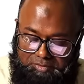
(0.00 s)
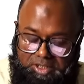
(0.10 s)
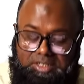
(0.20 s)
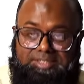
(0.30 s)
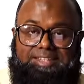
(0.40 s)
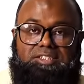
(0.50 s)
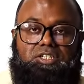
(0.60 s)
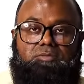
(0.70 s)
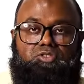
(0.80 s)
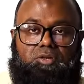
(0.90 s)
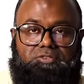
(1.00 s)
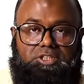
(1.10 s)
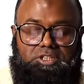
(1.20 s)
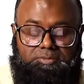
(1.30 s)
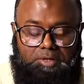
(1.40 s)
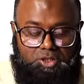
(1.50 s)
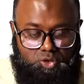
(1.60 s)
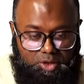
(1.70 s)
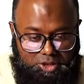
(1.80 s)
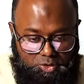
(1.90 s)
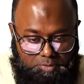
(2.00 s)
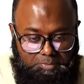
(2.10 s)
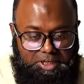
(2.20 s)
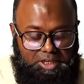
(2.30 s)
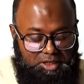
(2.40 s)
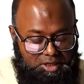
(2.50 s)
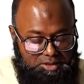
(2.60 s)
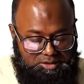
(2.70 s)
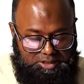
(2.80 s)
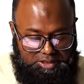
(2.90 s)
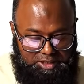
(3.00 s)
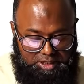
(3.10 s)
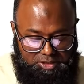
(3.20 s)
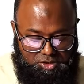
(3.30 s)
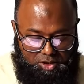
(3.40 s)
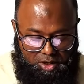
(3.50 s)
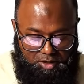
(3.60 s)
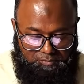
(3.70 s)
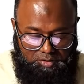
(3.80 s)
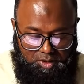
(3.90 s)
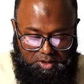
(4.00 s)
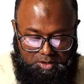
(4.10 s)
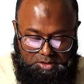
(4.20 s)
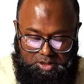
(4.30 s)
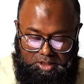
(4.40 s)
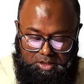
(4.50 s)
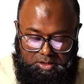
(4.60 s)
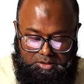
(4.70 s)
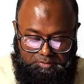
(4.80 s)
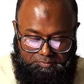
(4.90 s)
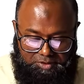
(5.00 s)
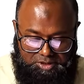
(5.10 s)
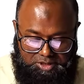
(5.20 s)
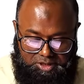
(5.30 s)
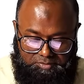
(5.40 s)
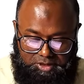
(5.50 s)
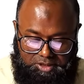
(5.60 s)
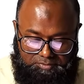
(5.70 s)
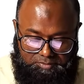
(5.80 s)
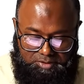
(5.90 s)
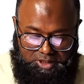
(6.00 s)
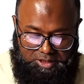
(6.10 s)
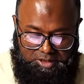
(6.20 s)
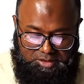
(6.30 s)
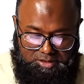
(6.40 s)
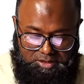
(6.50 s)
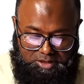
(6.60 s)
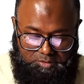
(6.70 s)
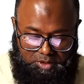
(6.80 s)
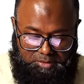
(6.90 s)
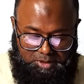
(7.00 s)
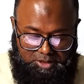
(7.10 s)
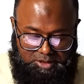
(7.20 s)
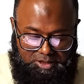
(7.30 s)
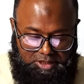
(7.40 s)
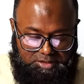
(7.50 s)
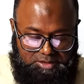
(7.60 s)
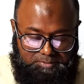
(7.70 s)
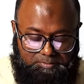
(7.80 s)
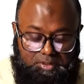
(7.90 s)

It is in terms of t. So it would be d dx of the first derivative, that is dy by dx.